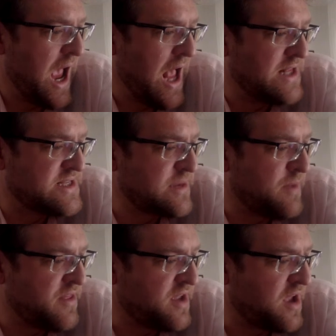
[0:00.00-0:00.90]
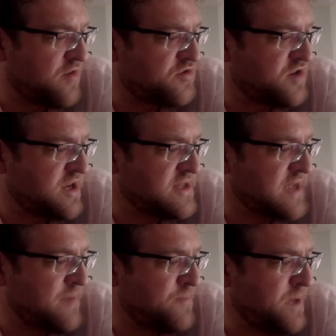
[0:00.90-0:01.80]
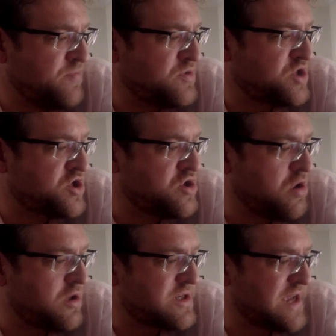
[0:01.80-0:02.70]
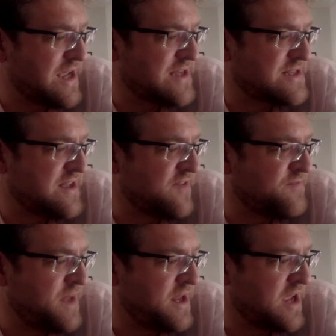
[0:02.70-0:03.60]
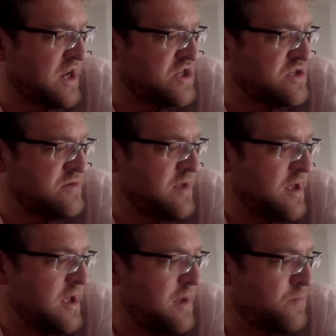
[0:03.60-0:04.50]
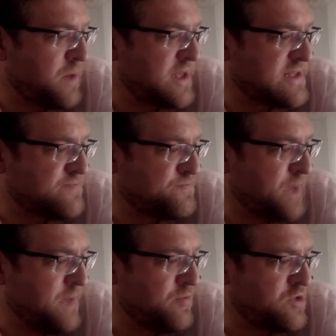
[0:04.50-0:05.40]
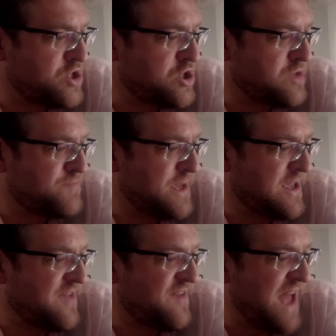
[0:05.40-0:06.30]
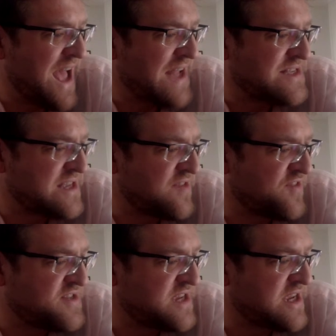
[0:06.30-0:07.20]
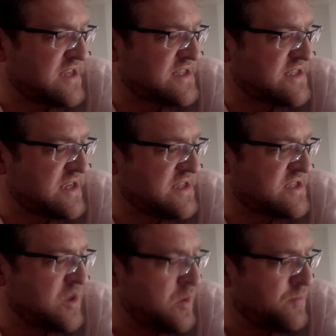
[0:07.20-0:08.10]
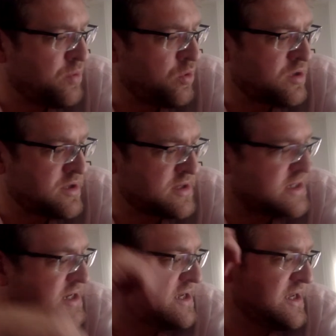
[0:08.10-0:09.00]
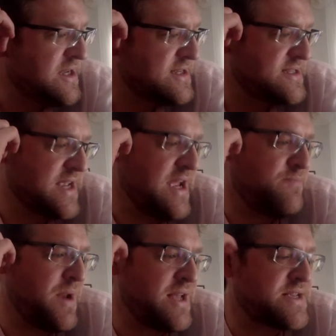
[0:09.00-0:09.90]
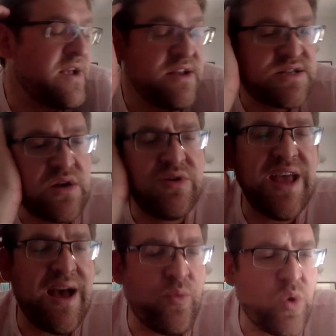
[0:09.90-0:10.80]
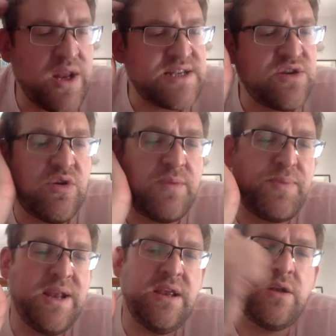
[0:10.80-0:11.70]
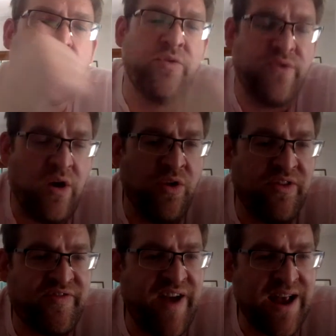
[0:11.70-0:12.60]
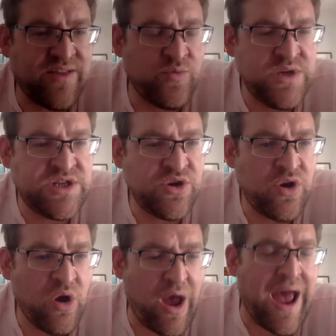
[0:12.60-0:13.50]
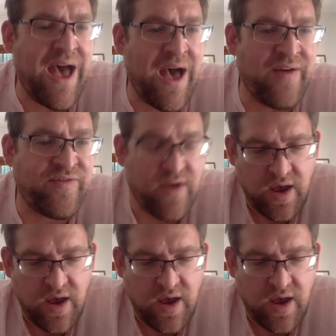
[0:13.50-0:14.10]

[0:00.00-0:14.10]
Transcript: and some other countries. And people should not take self-medication. Plus, people should be given access for tests. It's so important. Stay blessed. So, yeah, what is your opinion on the fact that we do not have